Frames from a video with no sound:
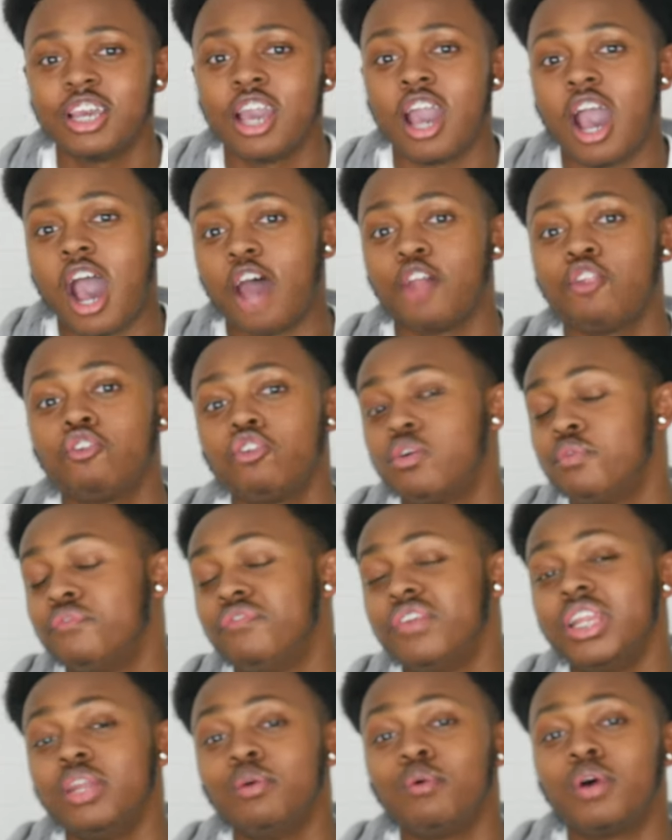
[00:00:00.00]
I don't know
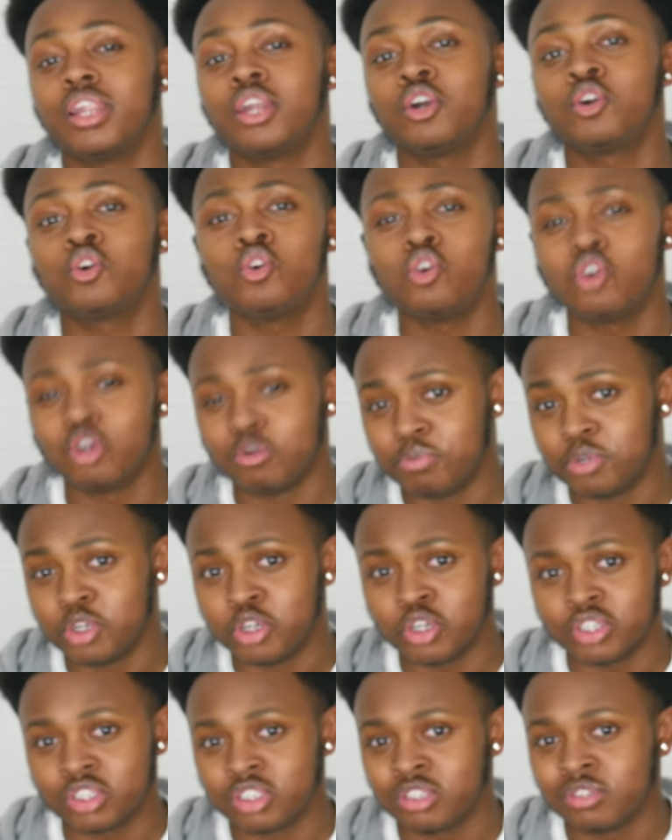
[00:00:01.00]
really what they're called
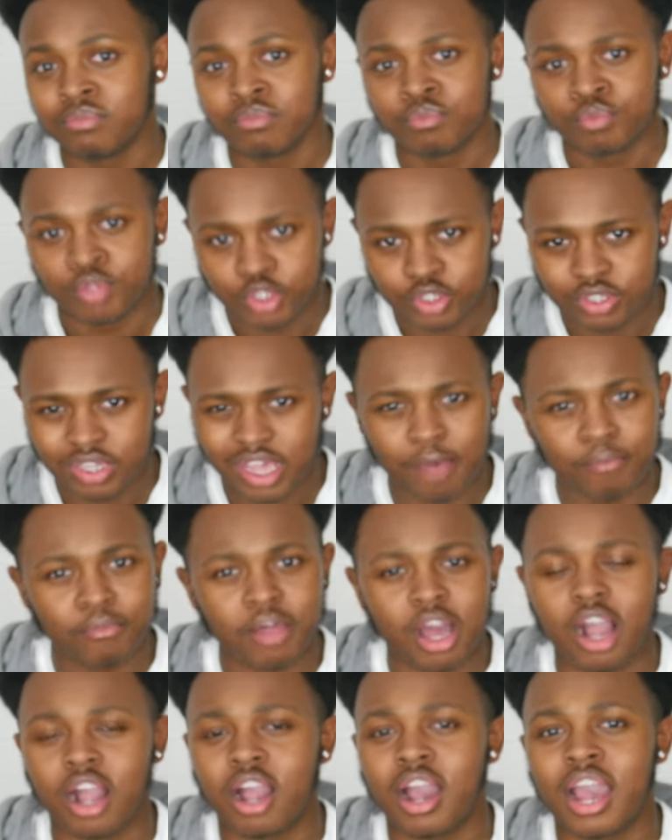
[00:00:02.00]
because, you know, I'm
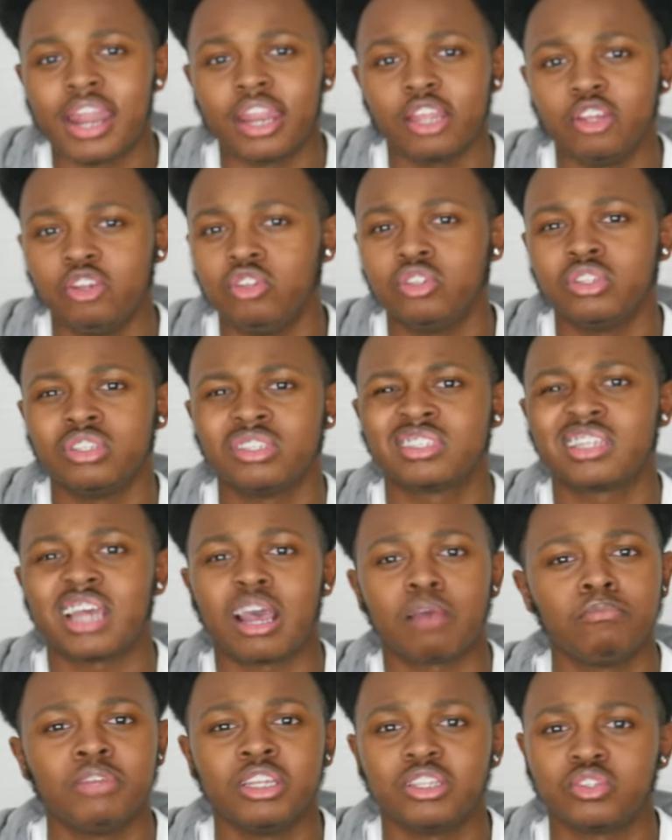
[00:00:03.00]
not a guy that uses
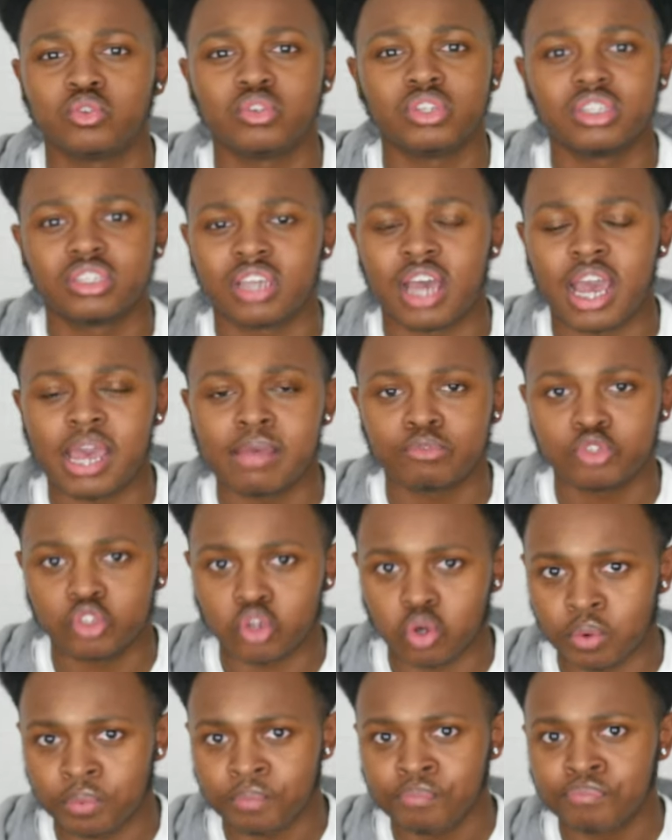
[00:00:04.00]
tablets all the time.
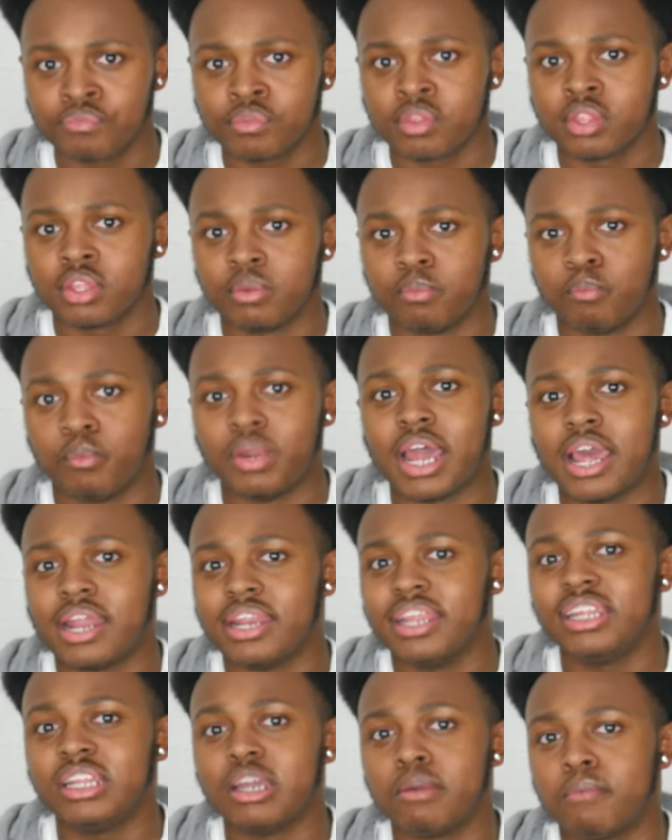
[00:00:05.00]
So when I
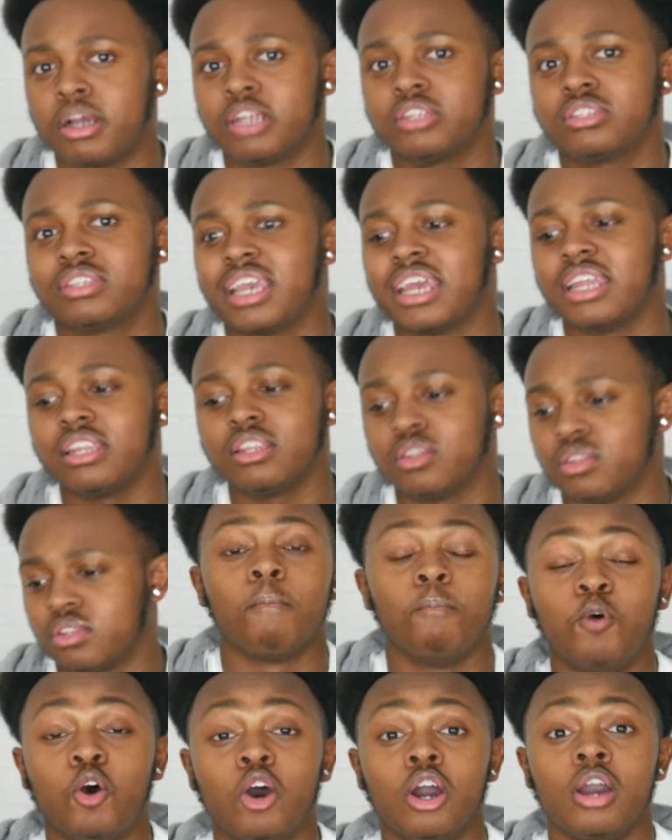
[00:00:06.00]
need them, I just get them.
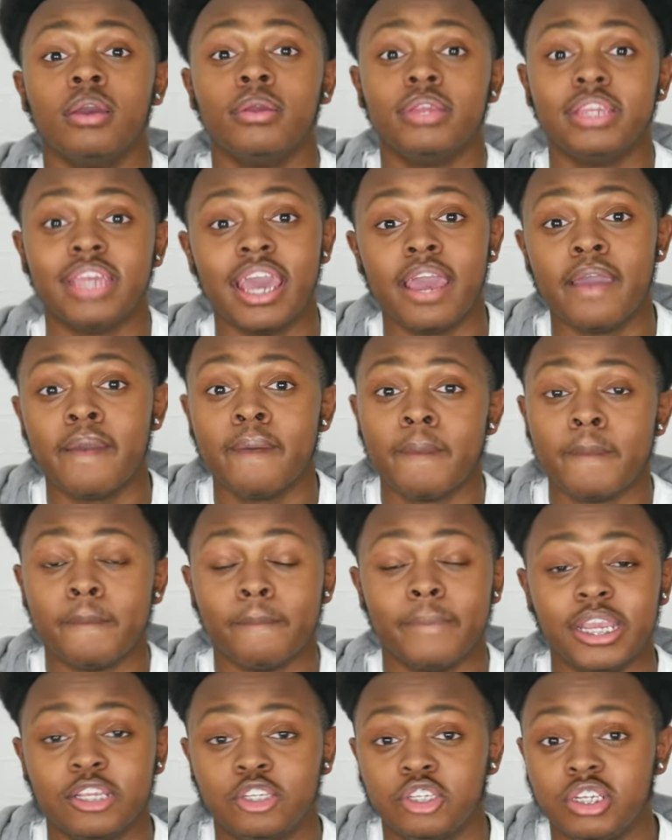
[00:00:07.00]
But yeah,
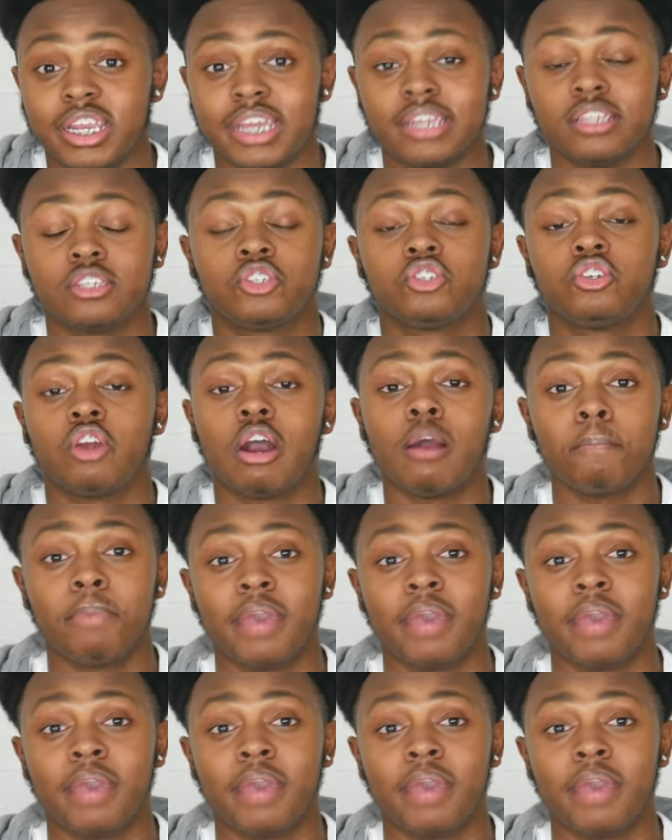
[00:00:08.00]
make sure you get the strong